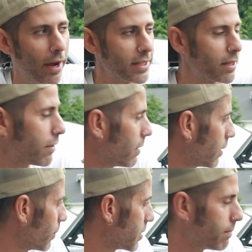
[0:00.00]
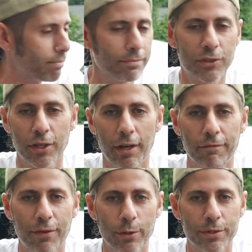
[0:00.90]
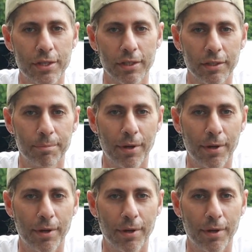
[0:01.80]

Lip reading: I thought there was some good info to